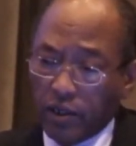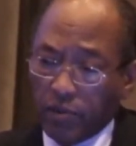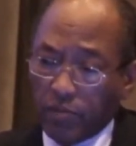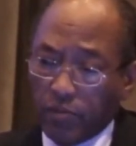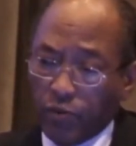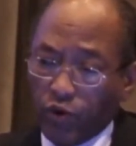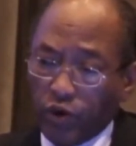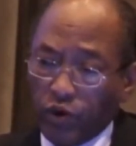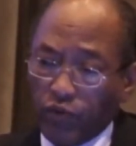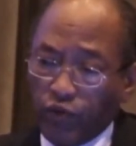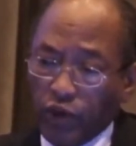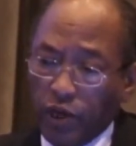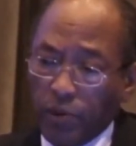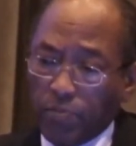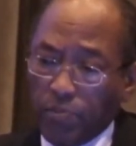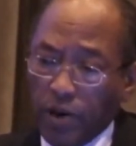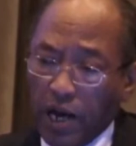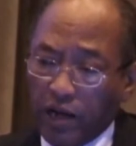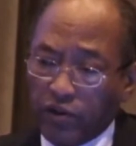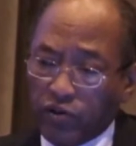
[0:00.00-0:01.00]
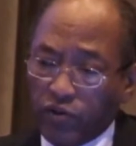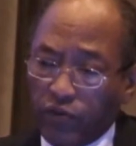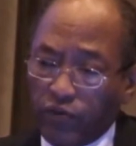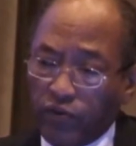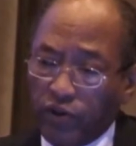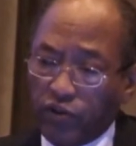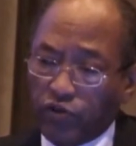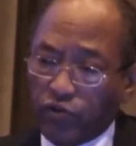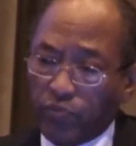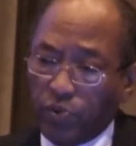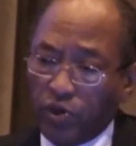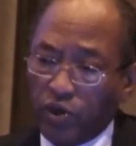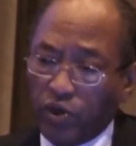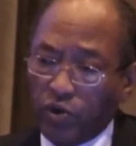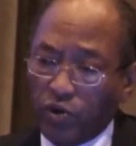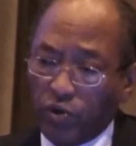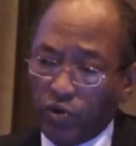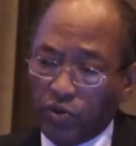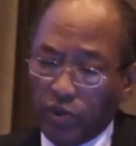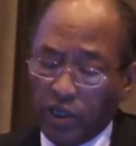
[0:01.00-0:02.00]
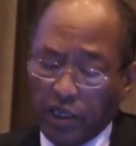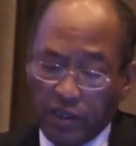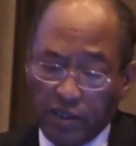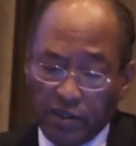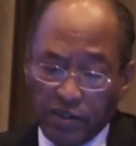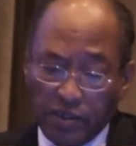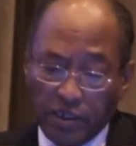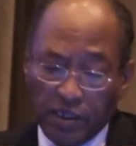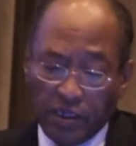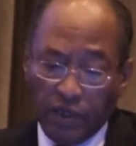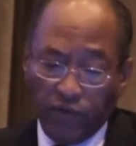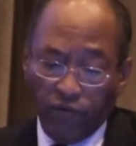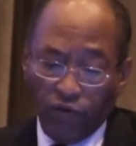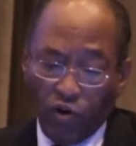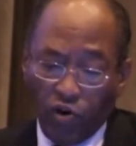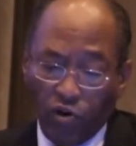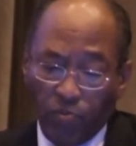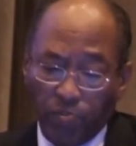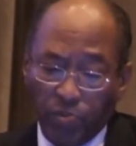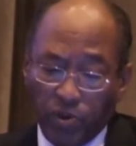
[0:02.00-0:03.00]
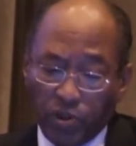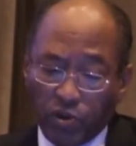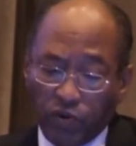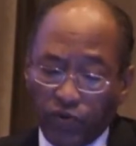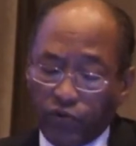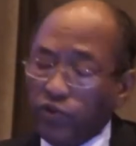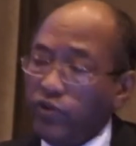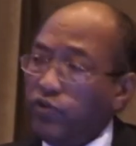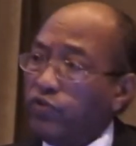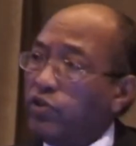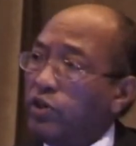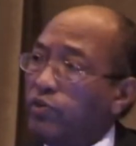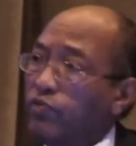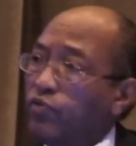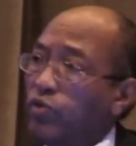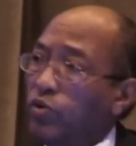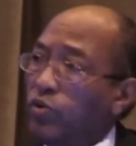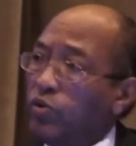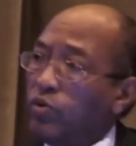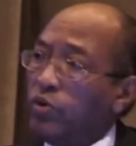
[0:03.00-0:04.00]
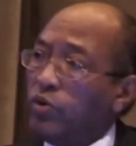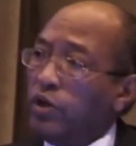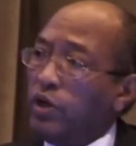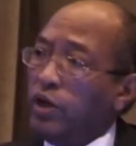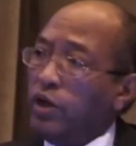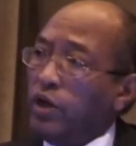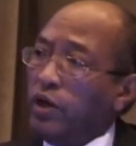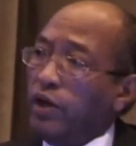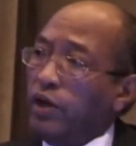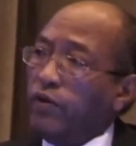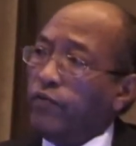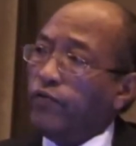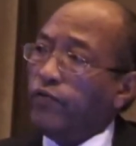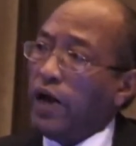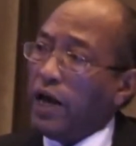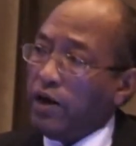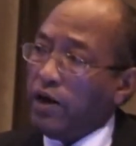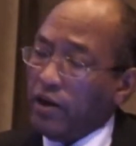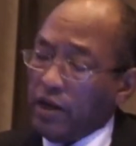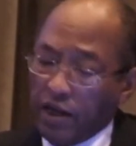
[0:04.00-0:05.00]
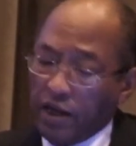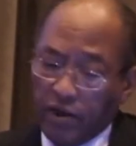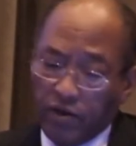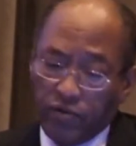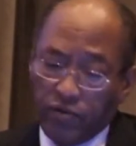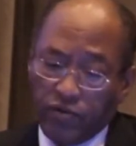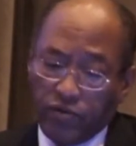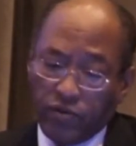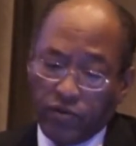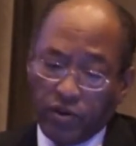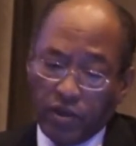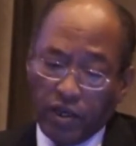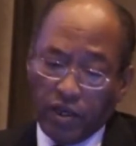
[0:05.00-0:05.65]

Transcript: one of the impacts of this period is the development of system for finance,